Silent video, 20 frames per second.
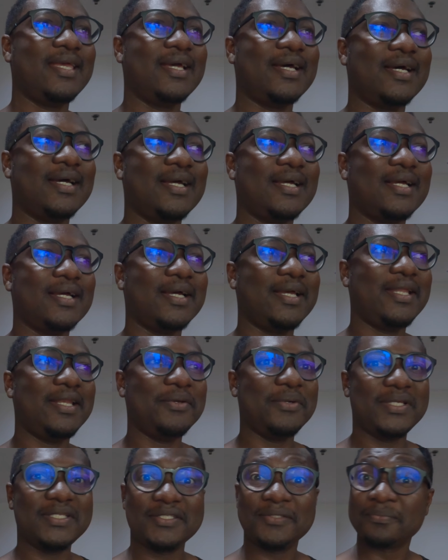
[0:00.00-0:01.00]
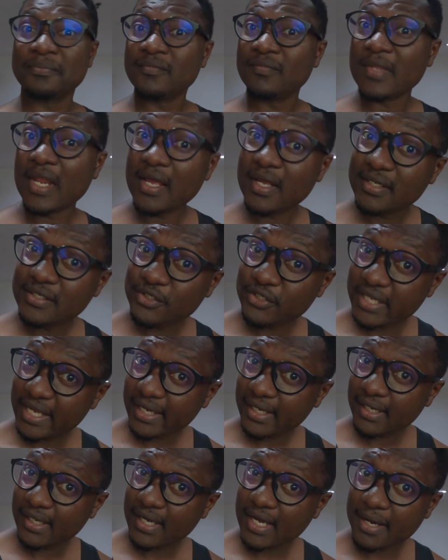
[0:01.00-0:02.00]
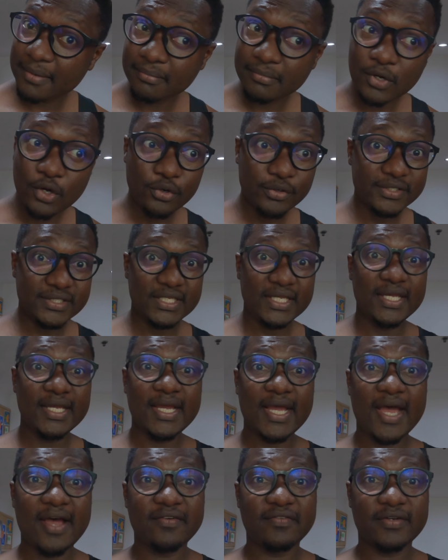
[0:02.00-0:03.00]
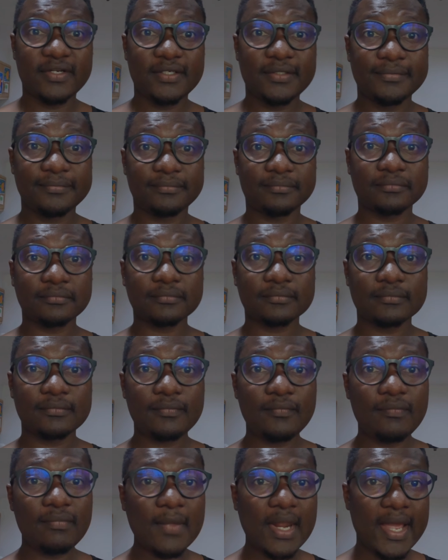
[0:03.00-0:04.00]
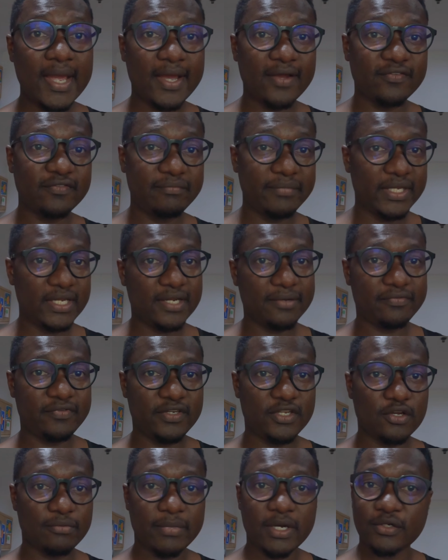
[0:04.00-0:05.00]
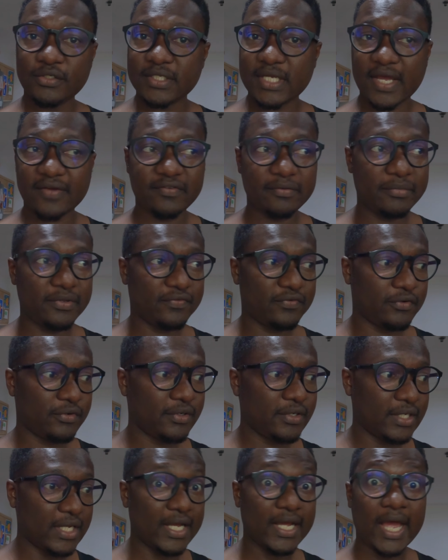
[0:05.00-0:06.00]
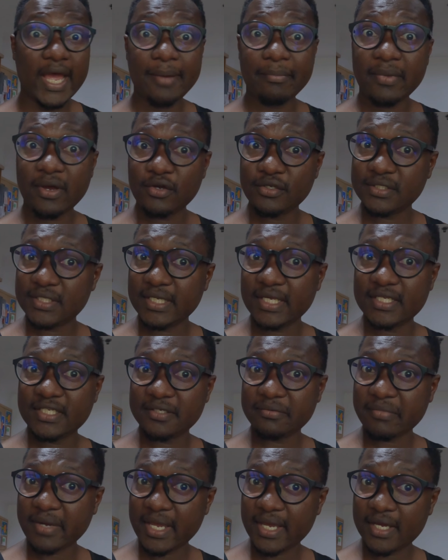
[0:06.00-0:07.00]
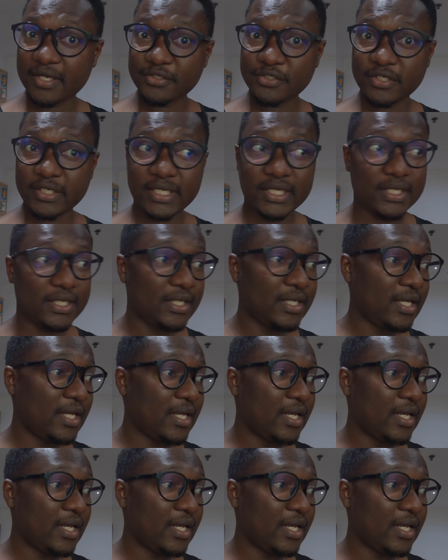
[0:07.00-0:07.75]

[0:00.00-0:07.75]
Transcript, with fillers: yeah. Anyways, today I'm hosting Kava I've made a video about kava before. I'm hosting it in my house today.